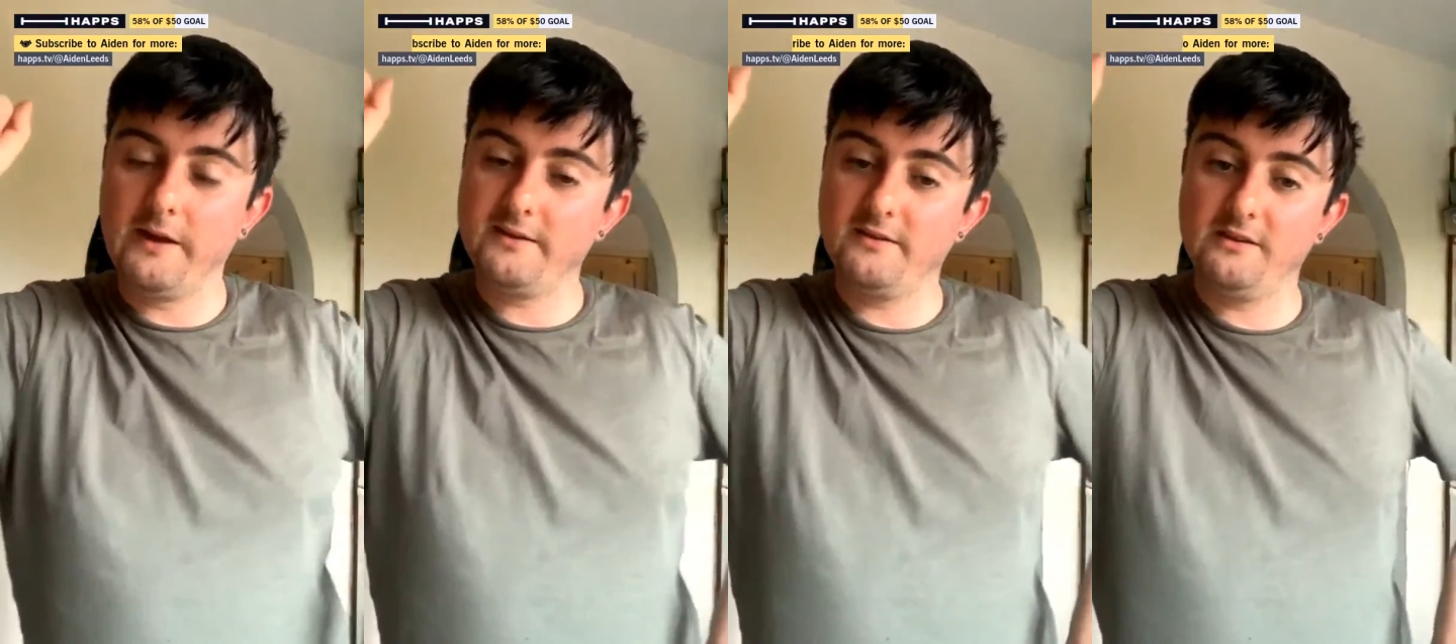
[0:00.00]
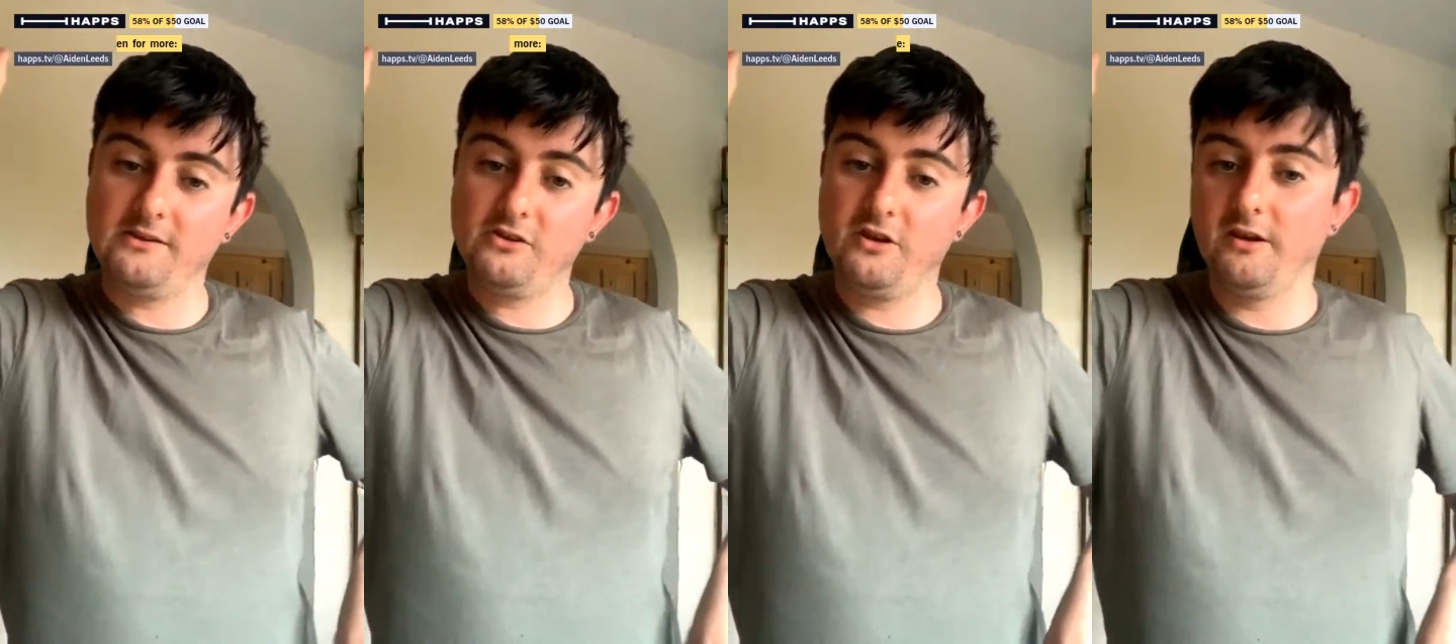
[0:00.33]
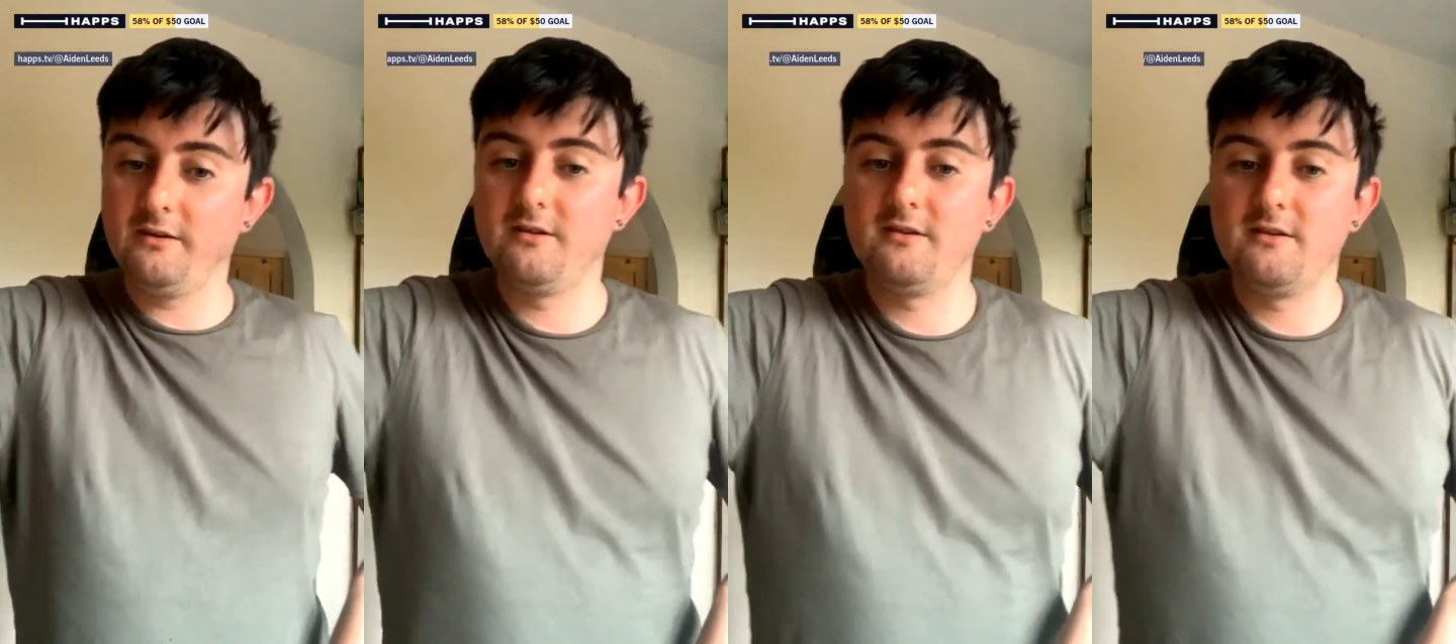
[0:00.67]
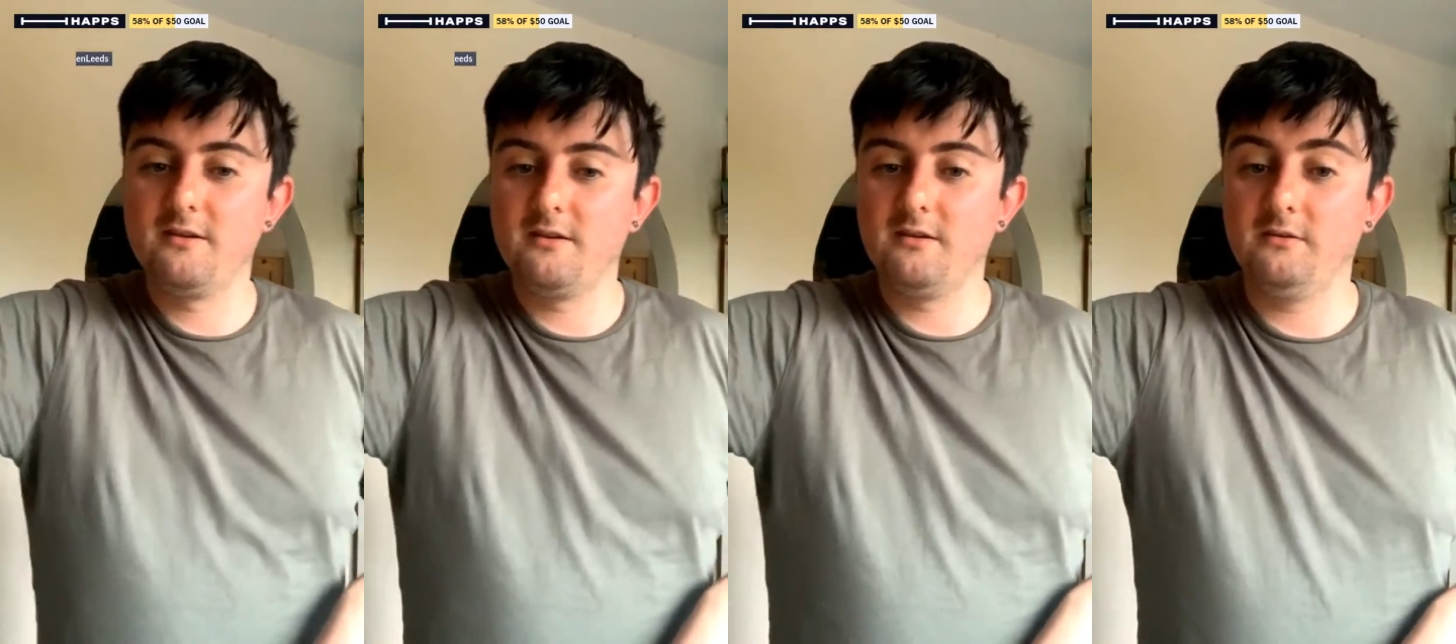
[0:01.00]
this year,
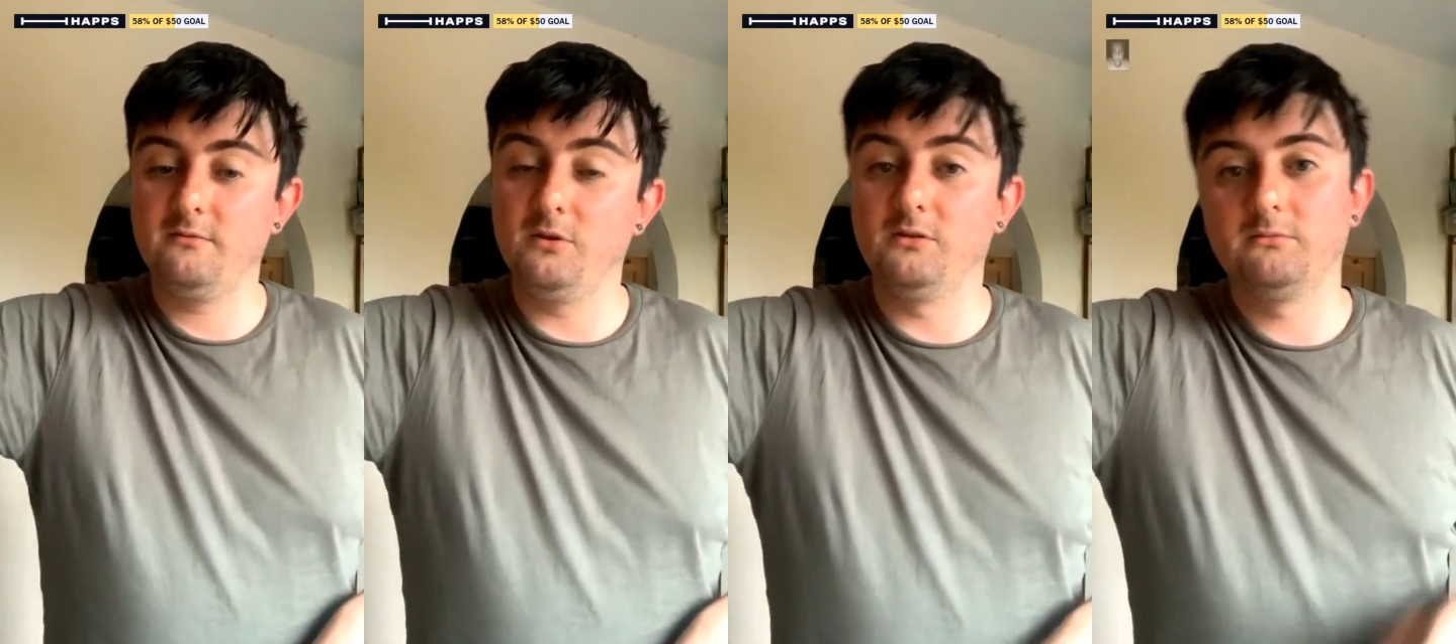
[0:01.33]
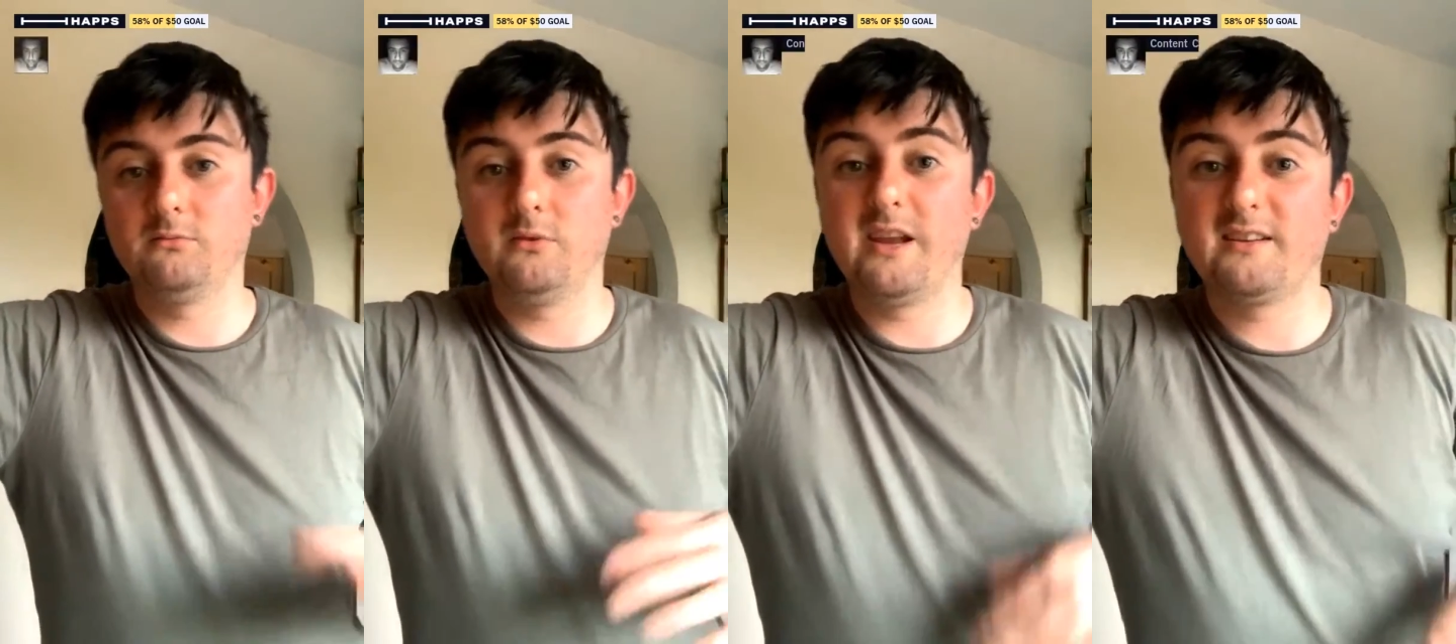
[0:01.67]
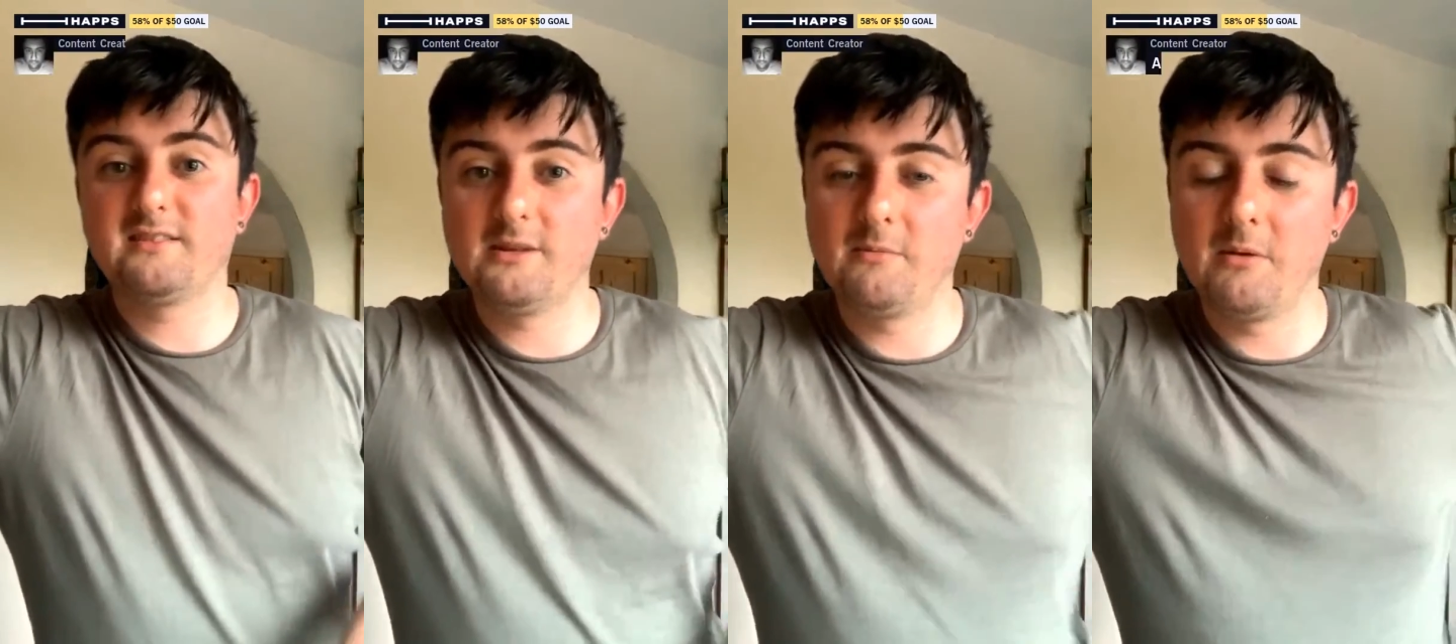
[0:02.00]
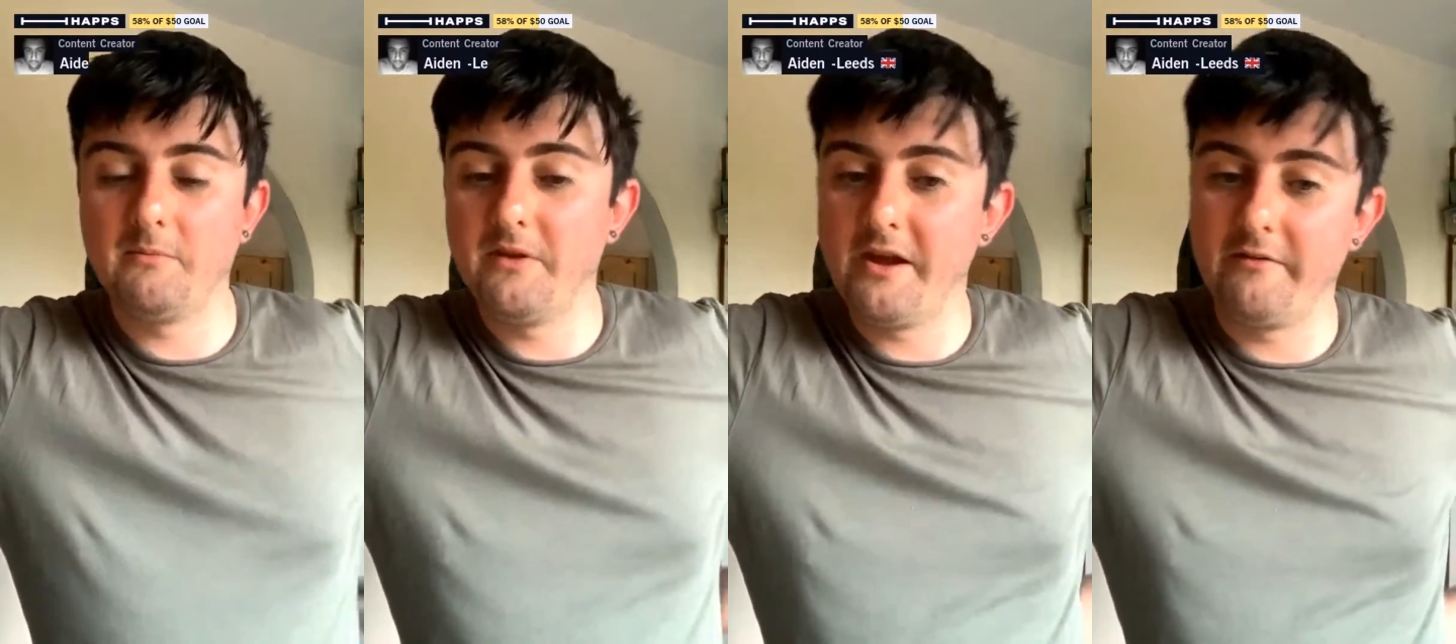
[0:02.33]
well, the next time I'm there
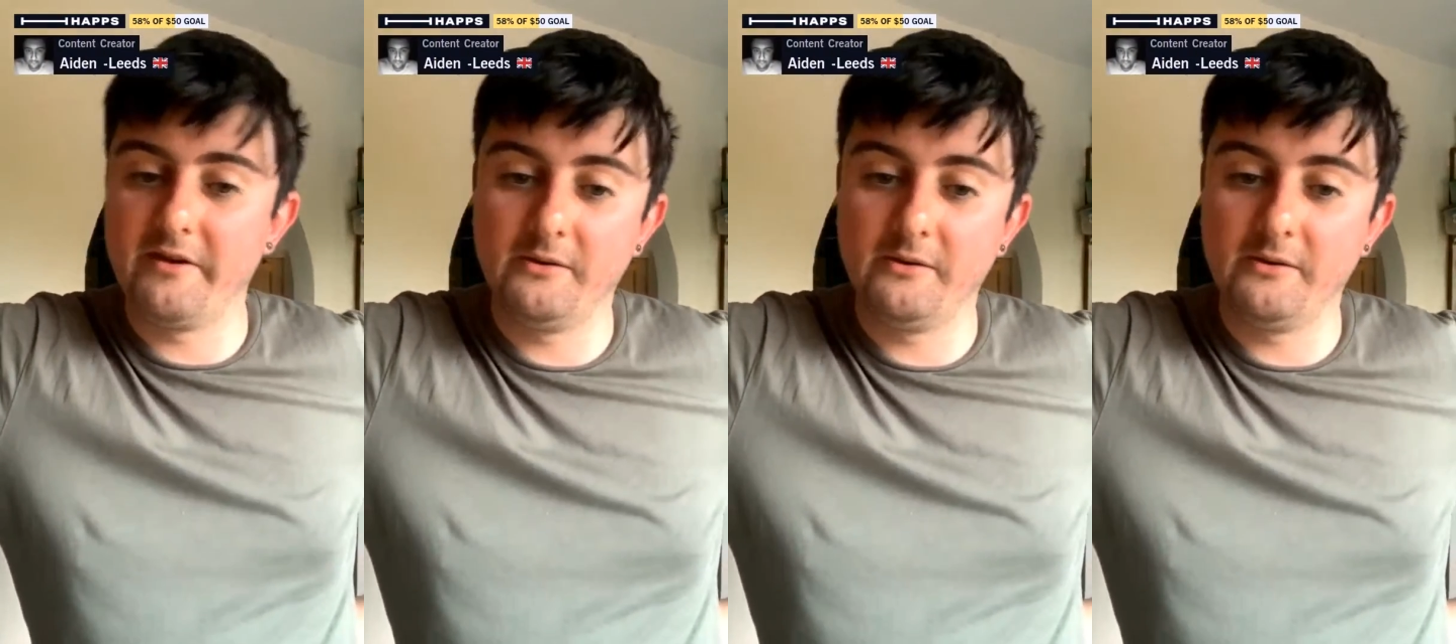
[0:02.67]
anyway.